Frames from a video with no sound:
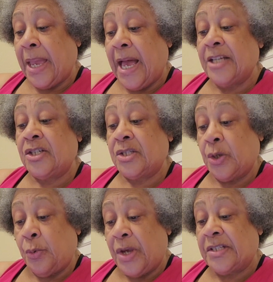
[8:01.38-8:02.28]
Baasha's
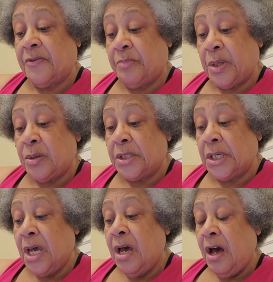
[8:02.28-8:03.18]
aggressive
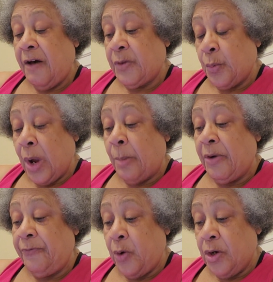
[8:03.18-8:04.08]
building of the
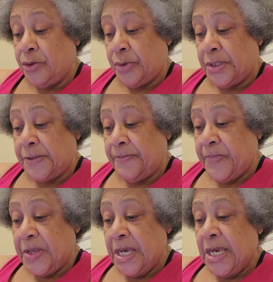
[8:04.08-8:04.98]
Ramah fortress.
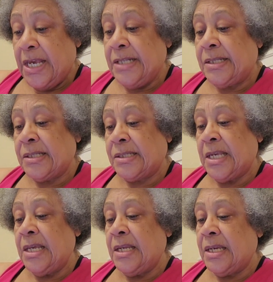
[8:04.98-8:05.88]
He
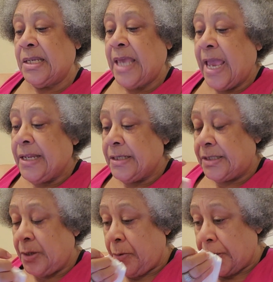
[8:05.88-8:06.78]
succeeded in gaining
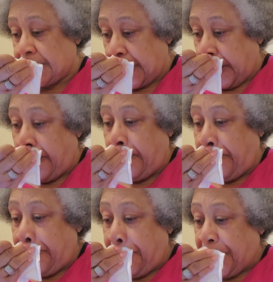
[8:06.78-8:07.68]
Syria's help
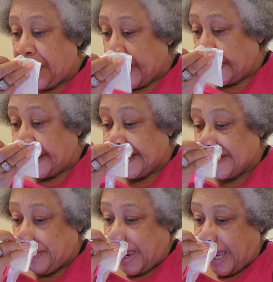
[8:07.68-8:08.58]

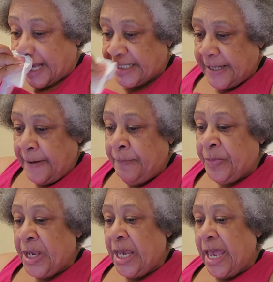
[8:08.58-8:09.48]
against Baasha
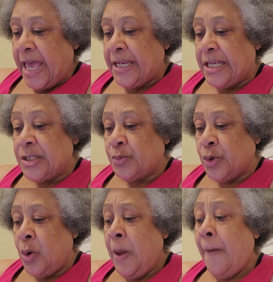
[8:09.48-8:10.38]
and
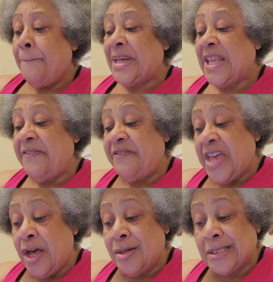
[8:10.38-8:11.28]
Israel, but he
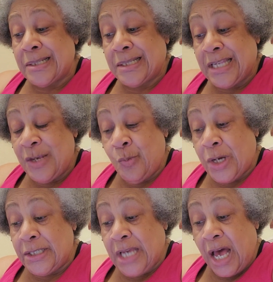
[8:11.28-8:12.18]
failed to see
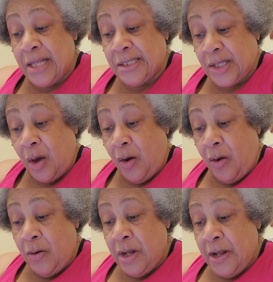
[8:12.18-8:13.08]
what God
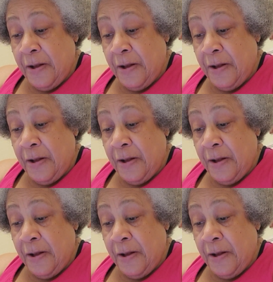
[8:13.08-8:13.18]
saw,